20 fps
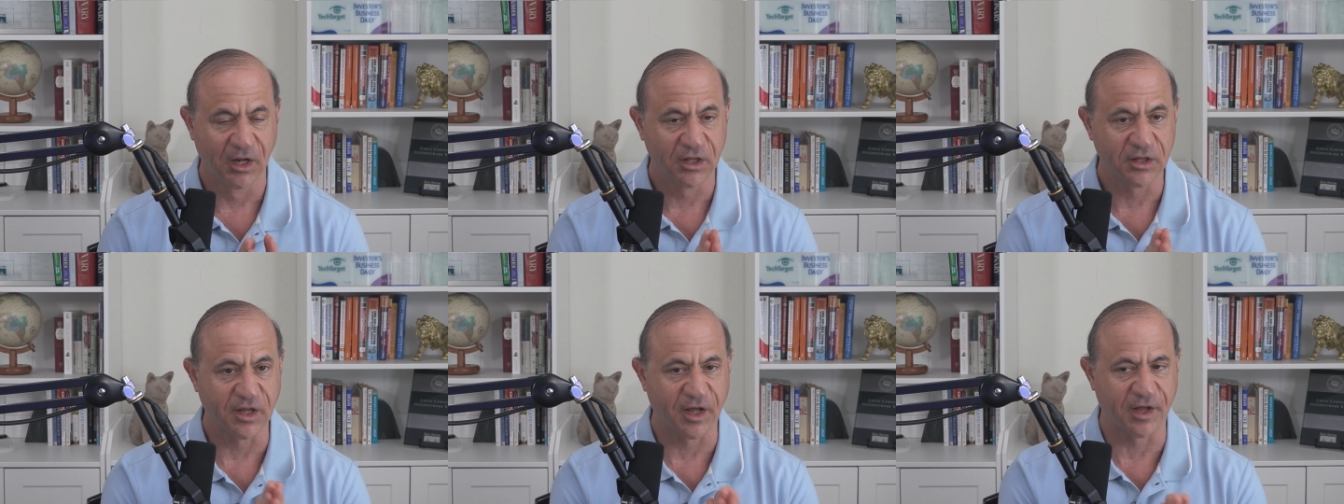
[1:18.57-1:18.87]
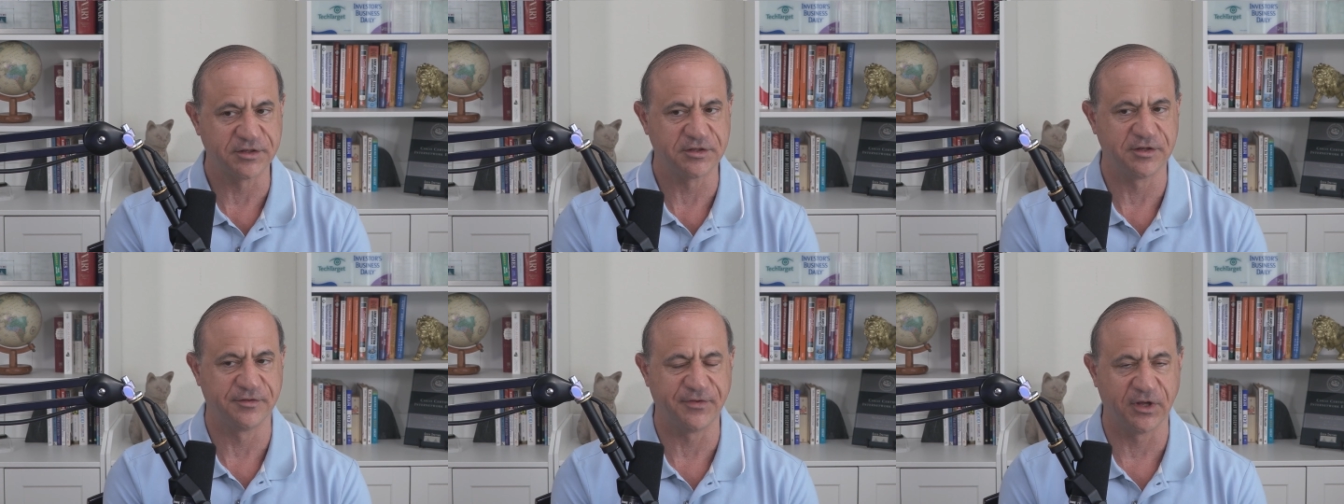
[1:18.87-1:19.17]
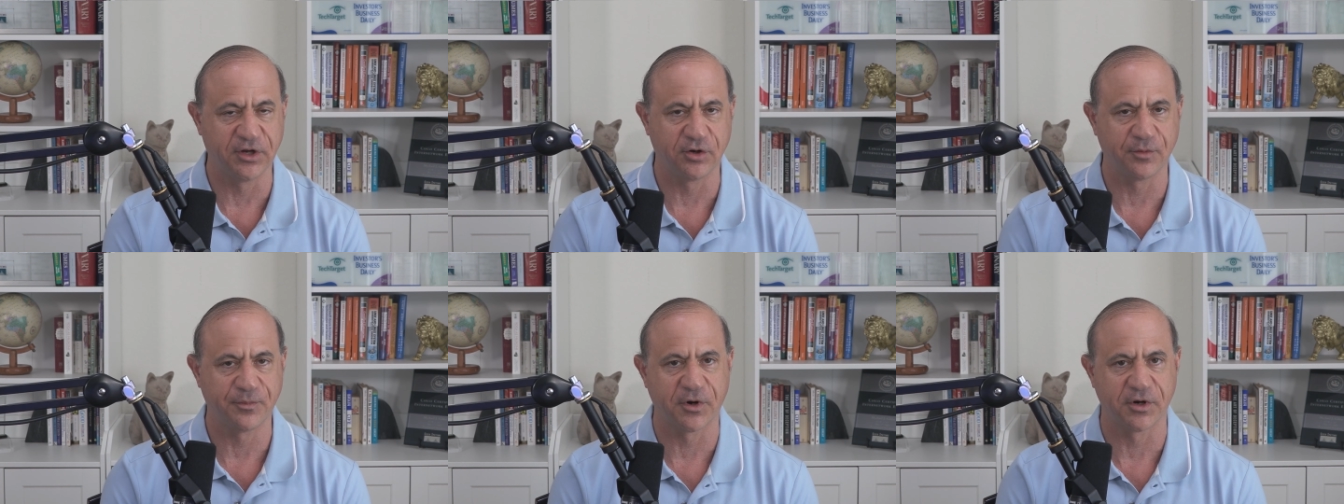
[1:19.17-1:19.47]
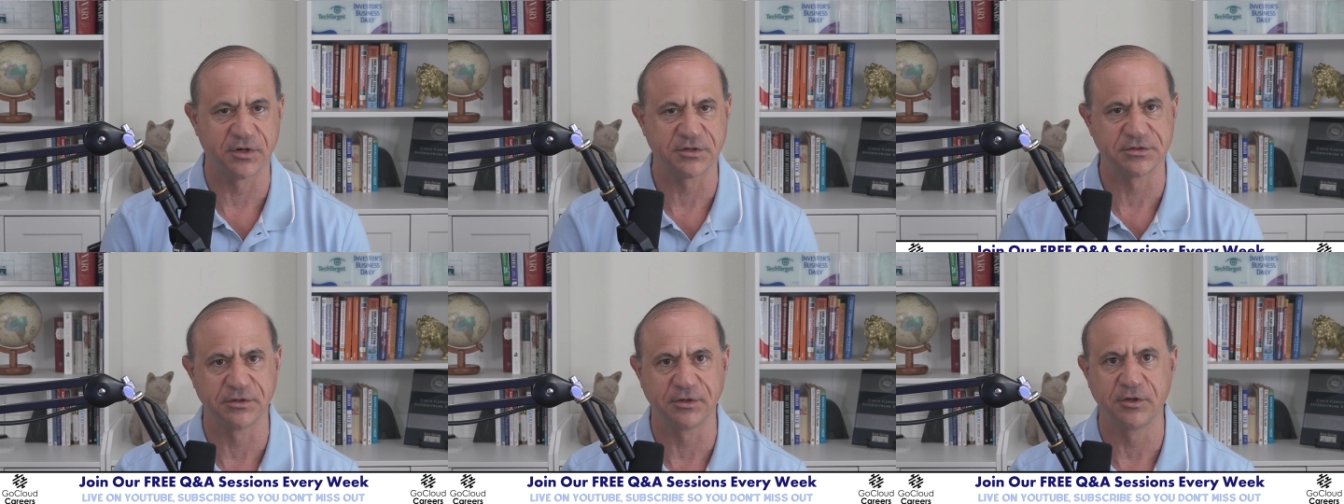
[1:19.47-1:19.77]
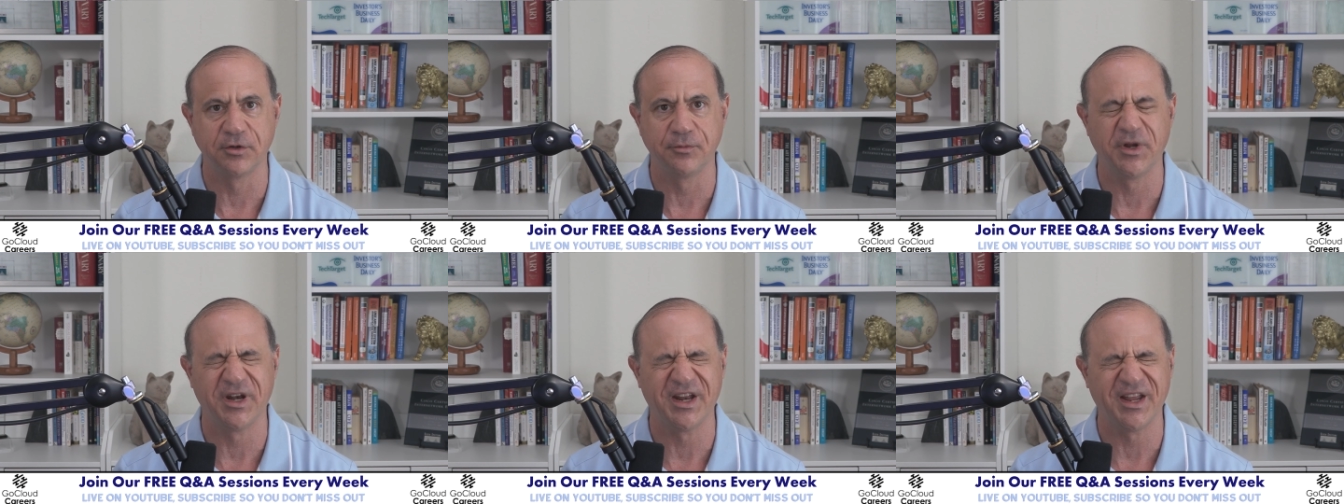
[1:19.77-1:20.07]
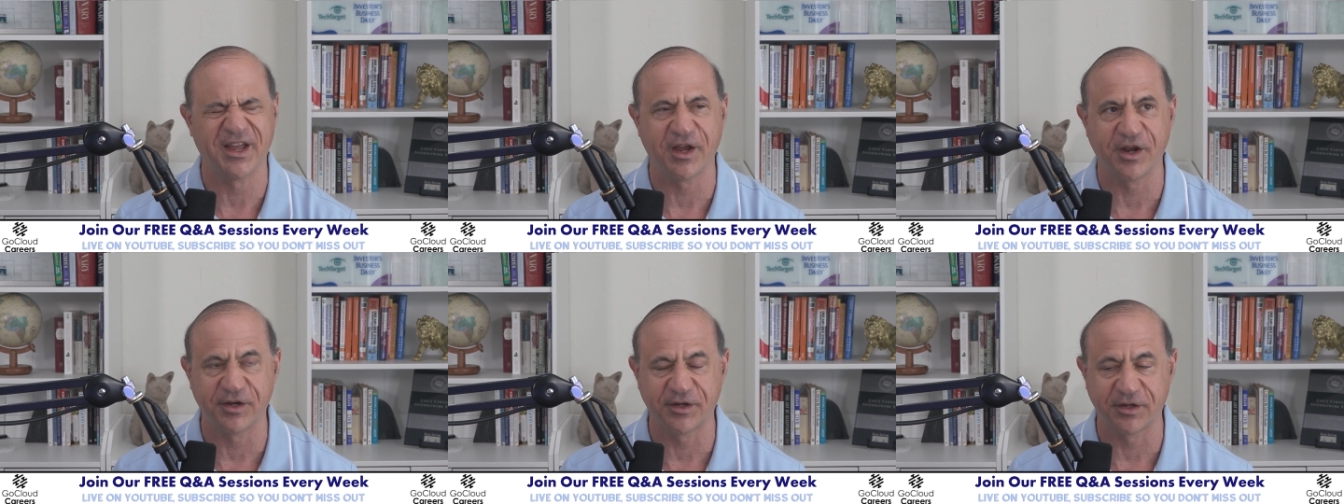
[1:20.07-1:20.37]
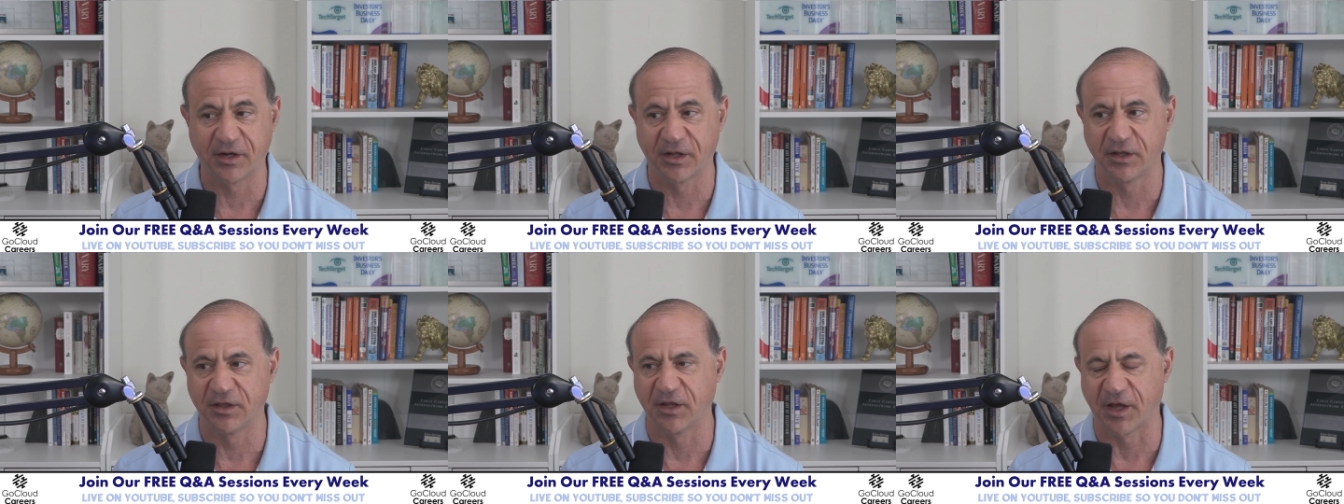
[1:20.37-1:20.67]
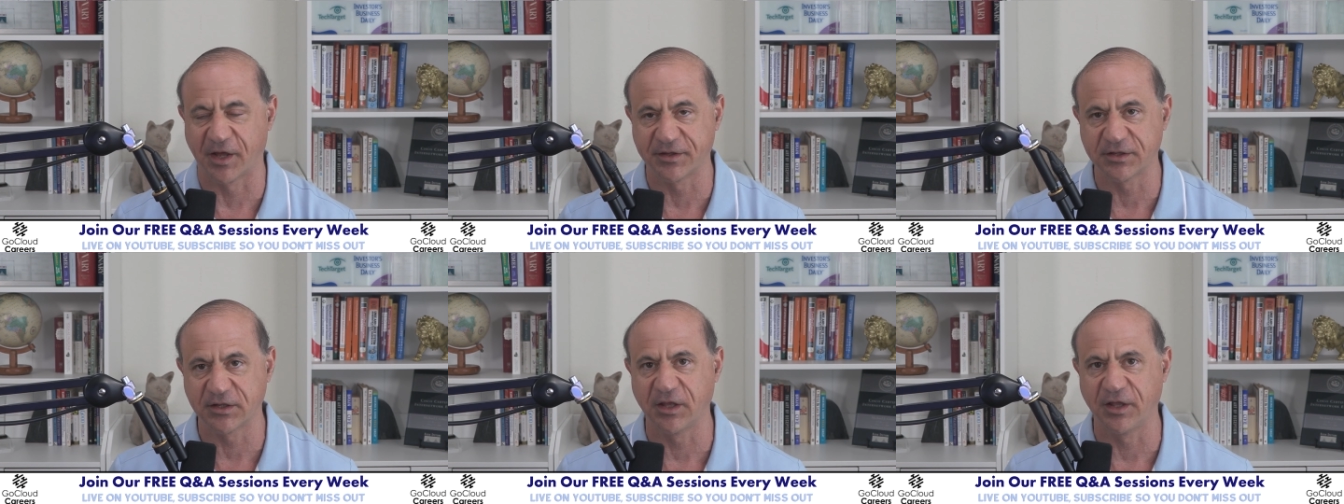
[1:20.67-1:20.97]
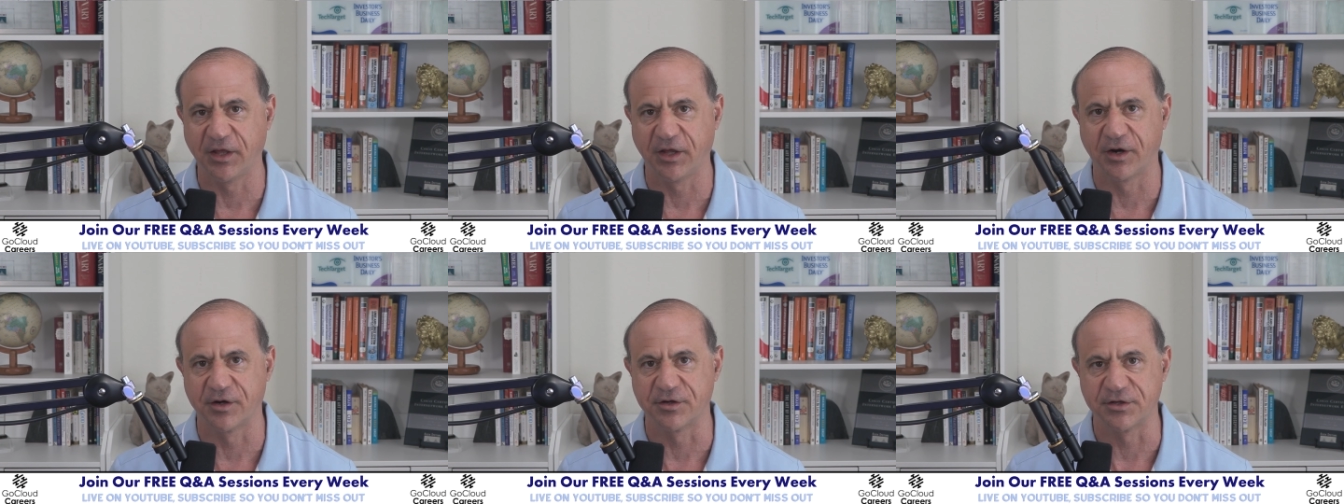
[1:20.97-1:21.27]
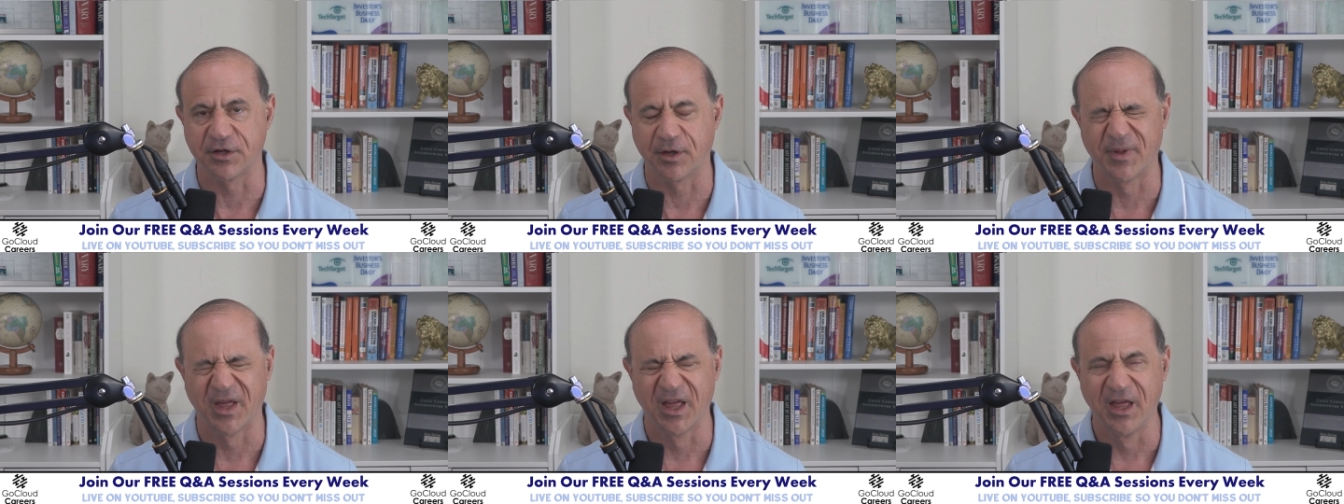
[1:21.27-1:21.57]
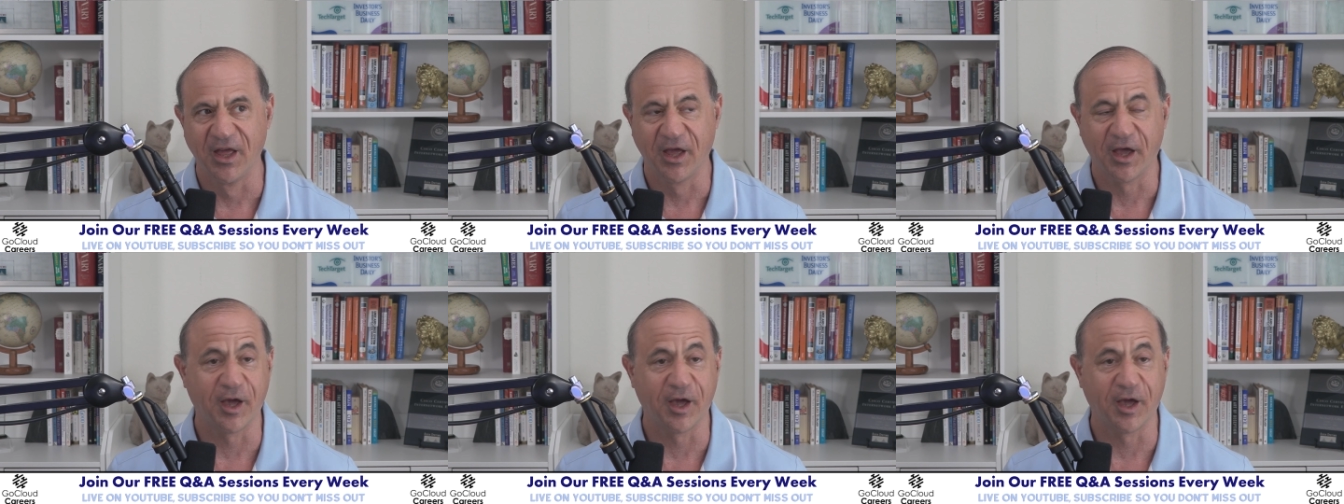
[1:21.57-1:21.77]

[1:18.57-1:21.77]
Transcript: lots of interpersonal communication, and lots of leadership,